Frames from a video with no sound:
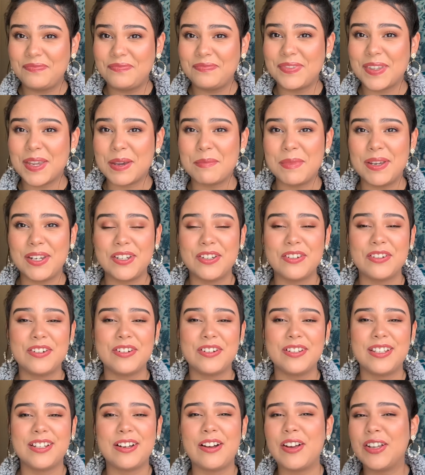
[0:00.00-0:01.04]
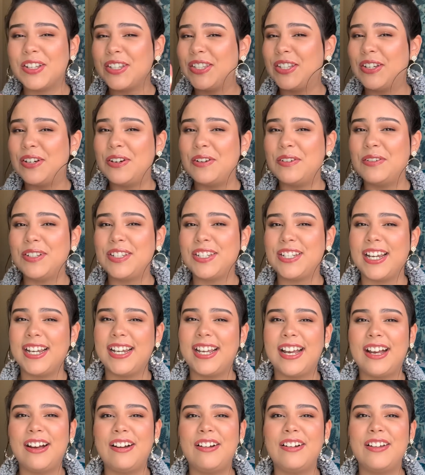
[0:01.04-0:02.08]
make sure to also check
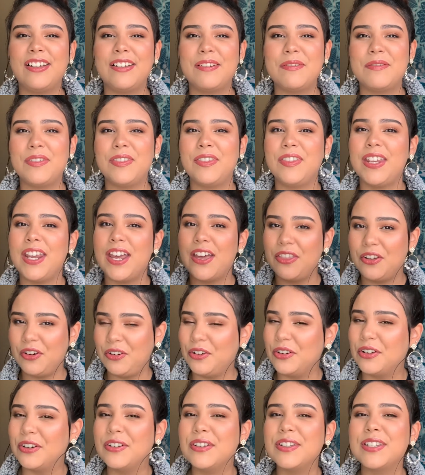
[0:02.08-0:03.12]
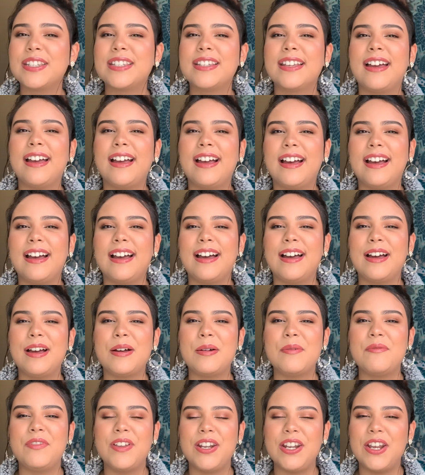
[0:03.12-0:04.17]
out the other girls'
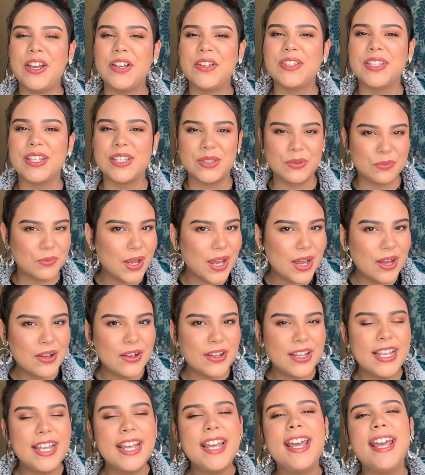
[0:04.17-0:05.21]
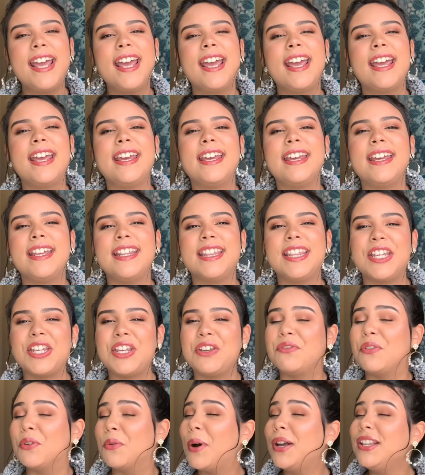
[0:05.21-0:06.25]
videos as well. And thank you
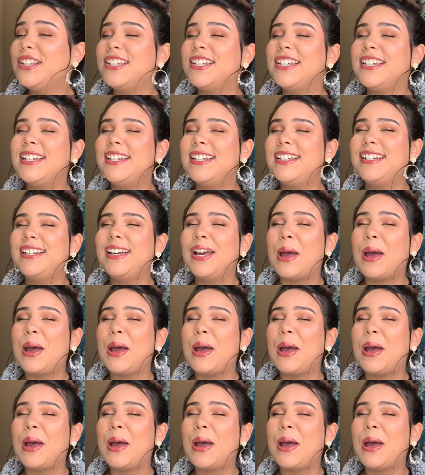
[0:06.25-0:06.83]
for watching.